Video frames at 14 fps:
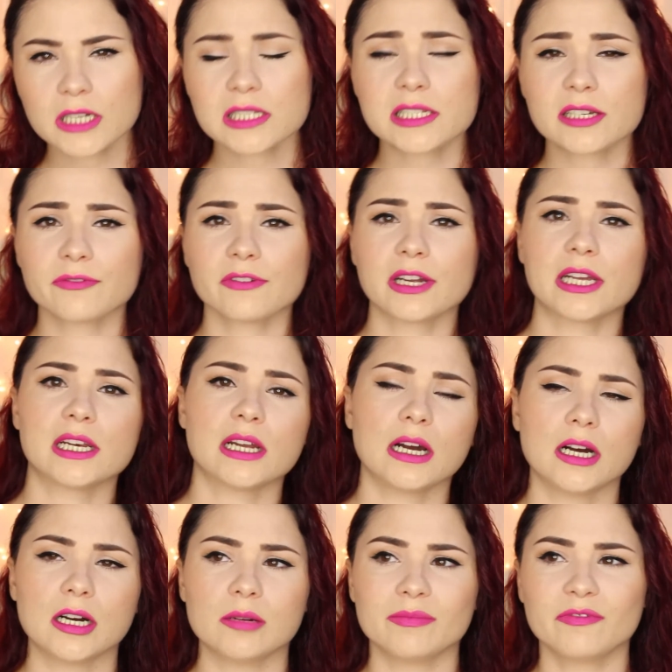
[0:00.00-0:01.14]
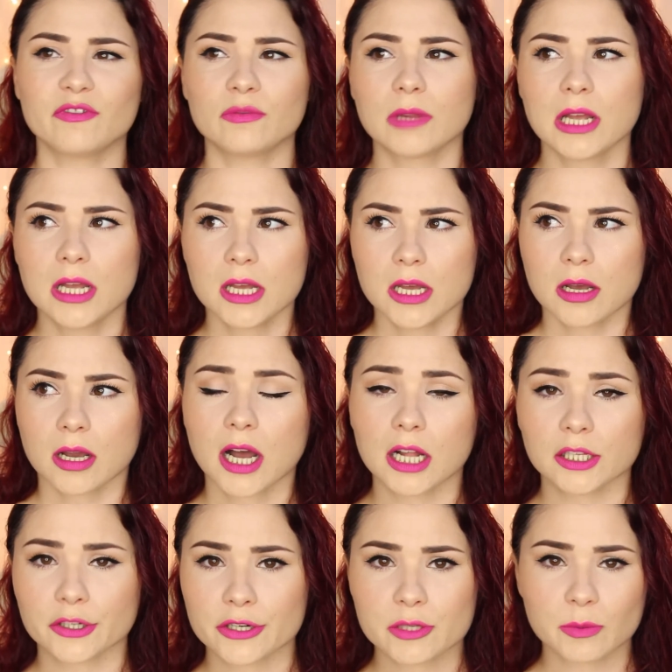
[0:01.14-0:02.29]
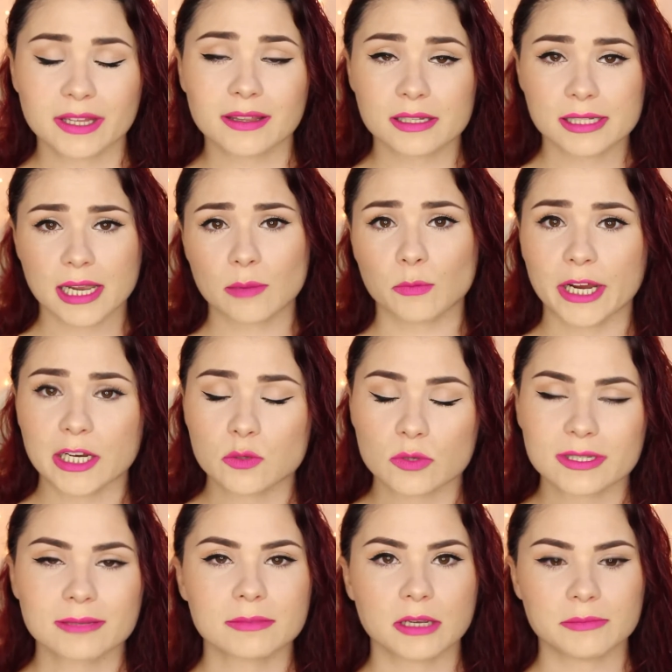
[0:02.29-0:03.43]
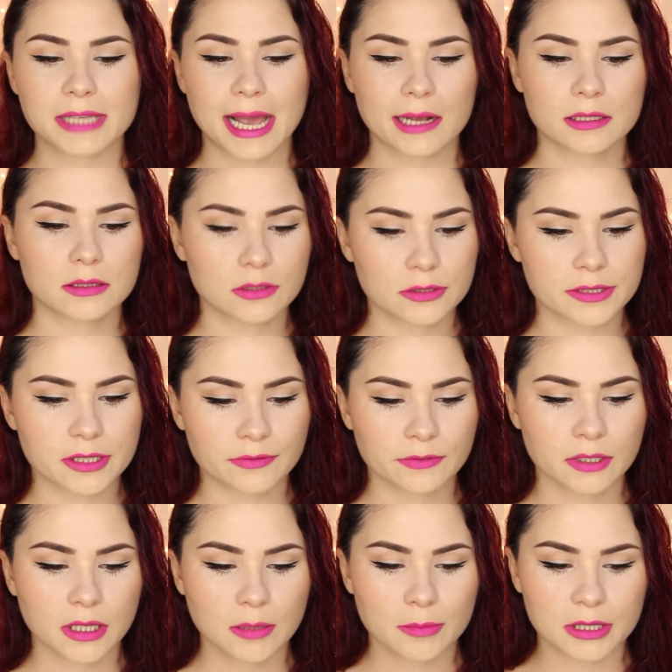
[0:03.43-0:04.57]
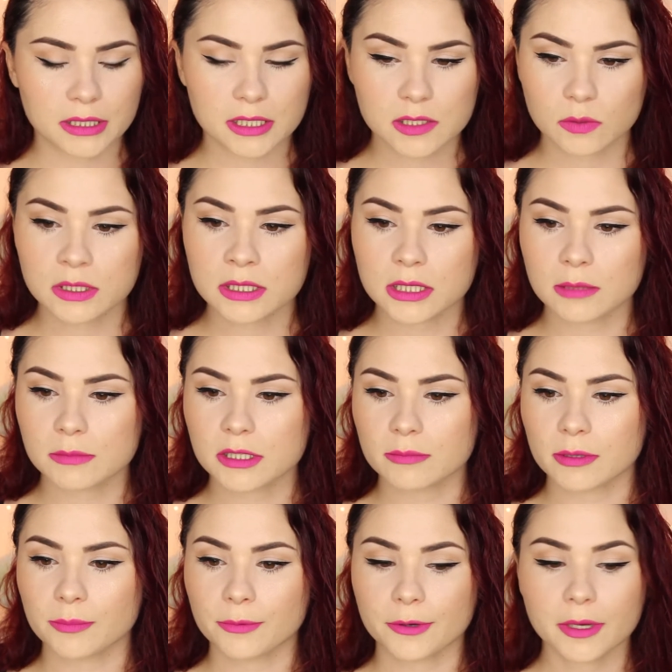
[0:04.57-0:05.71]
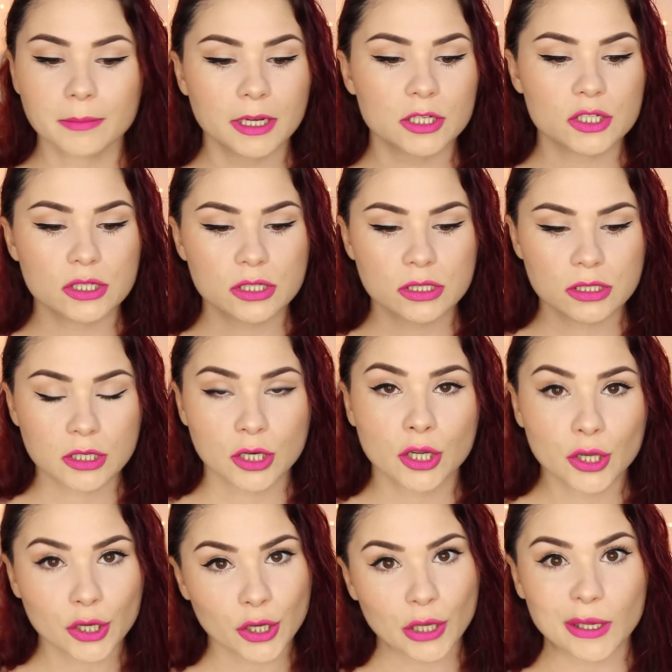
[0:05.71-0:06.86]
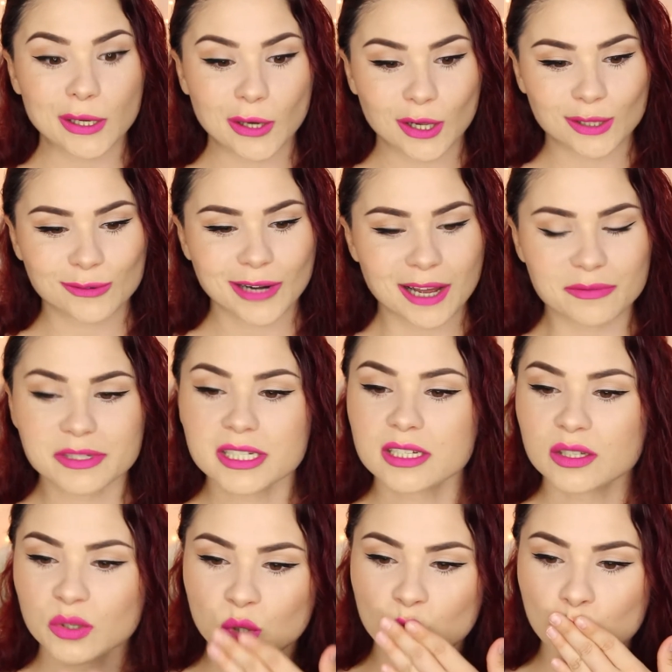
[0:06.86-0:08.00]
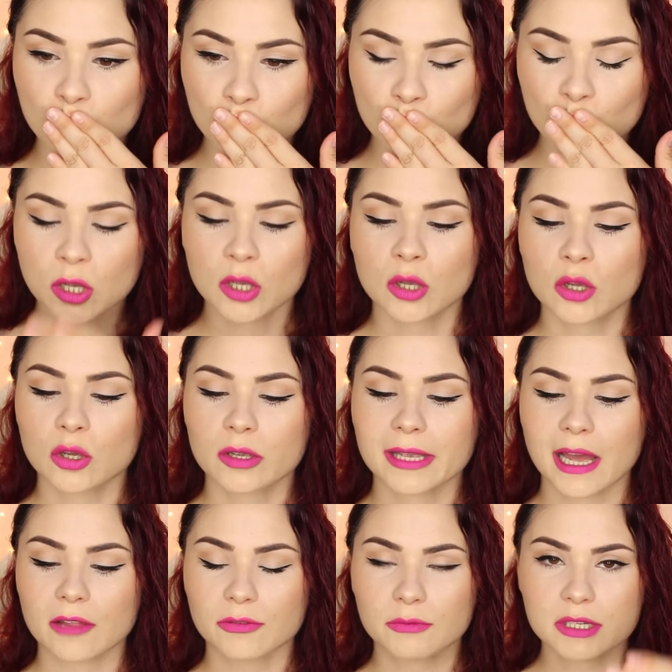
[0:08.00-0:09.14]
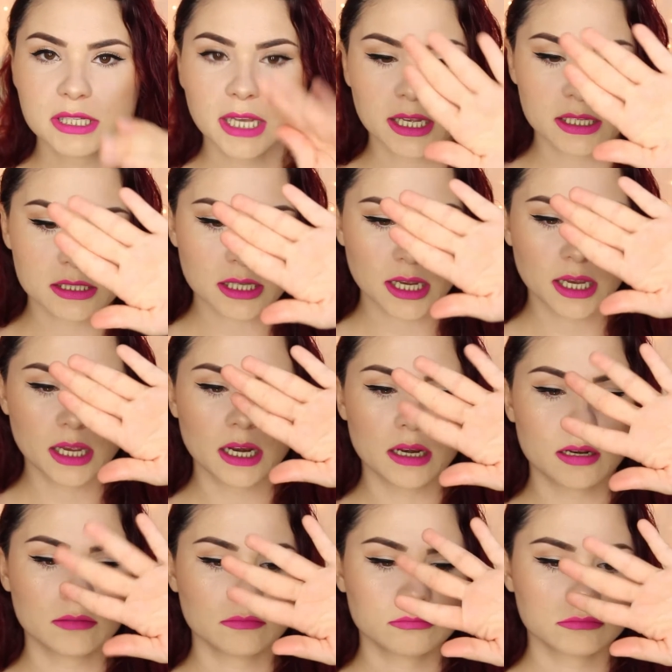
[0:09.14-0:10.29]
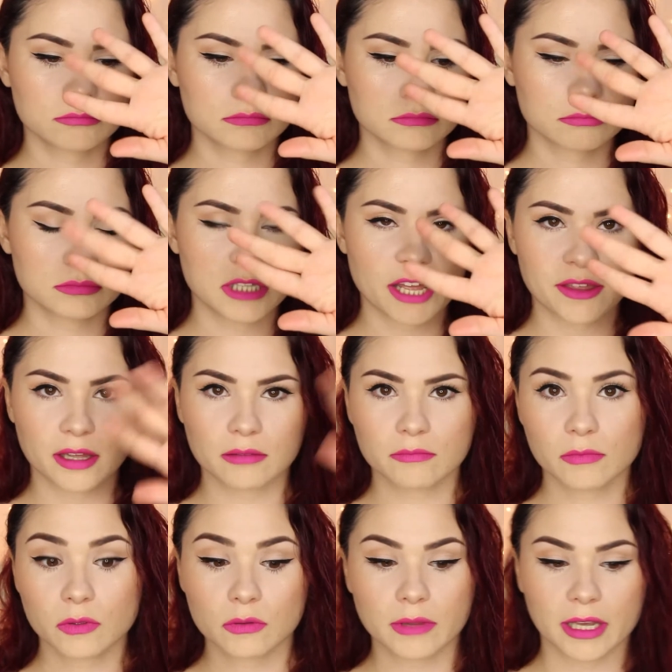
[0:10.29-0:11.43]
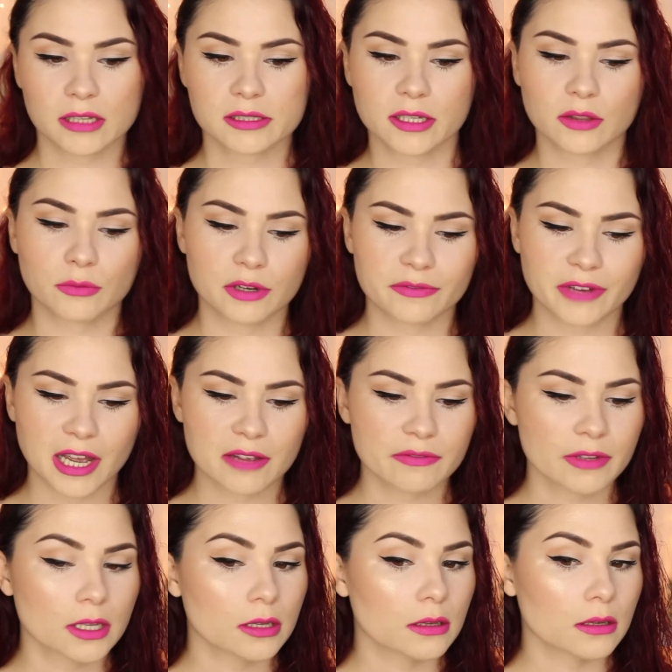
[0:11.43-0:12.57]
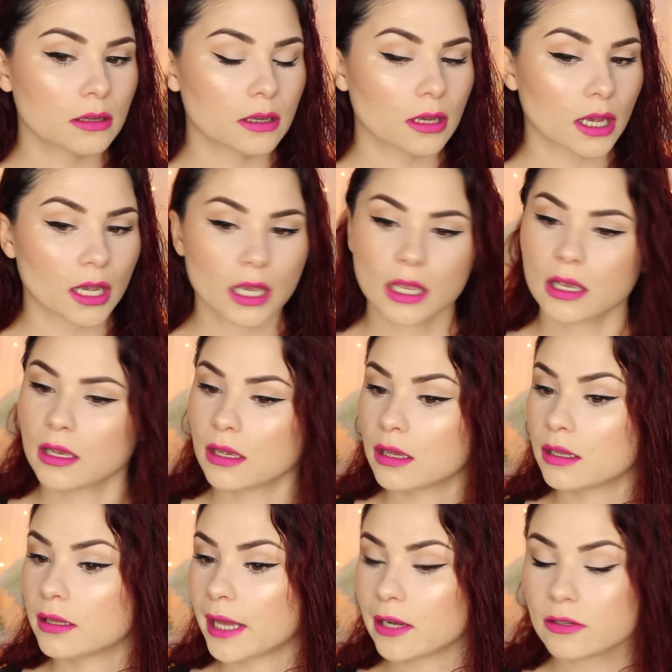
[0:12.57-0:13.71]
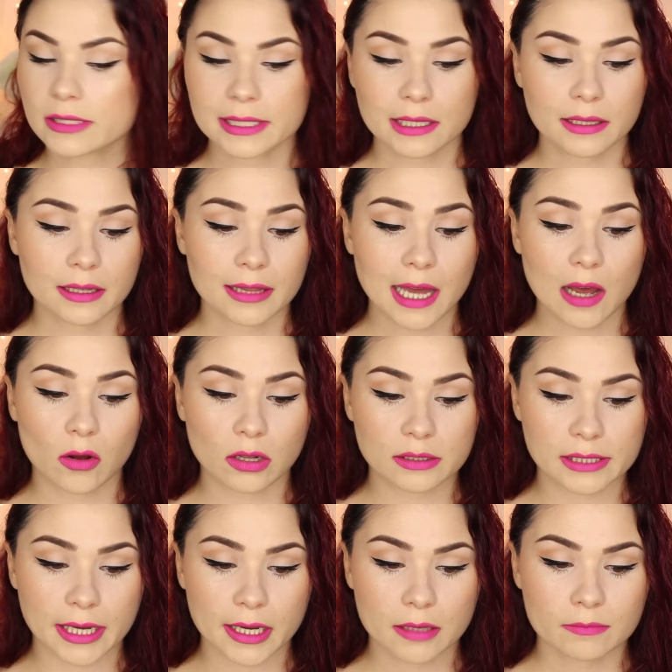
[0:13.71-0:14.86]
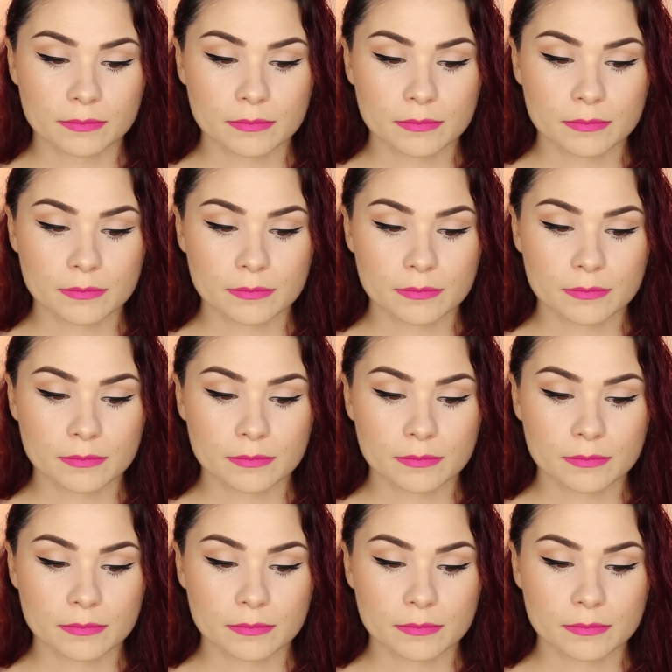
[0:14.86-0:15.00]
different um, colors within the same range will sometimes act a little differently, but this one seems to be pretty much good all around. Yeah, three seconds and nothing. Like I said, three to five. And that'll stay like that all day.